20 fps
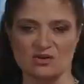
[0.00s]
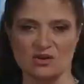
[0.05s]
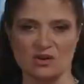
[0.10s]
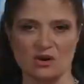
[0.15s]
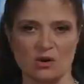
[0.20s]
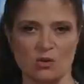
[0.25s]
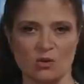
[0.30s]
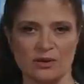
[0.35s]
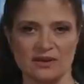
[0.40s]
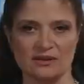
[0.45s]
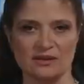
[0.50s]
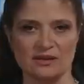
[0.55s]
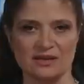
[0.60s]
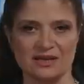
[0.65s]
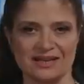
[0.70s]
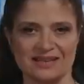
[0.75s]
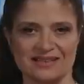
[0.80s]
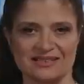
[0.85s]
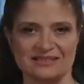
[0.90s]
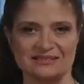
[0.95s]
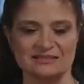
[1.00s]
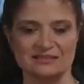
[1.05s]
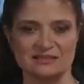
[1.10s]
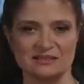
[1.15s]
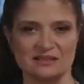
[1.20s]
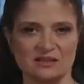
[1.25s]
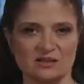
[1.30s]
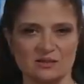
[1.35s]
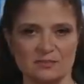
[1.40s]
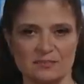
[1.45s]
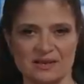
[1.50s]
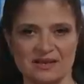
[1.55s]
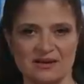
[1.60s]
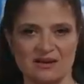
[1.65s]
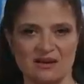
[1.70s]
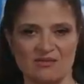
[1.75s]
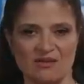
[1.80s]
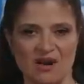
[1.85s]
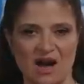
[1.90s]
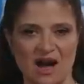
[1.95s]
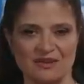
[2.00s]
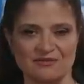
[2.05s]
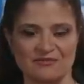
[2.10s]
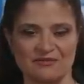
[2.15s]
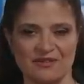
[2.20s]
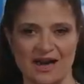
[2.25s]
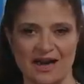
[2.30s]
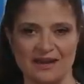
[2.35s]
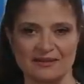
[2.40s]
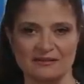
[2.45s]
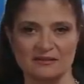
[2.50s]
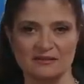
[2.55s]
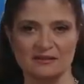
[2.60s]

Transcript: cooked quickly in a little bit of hot fat.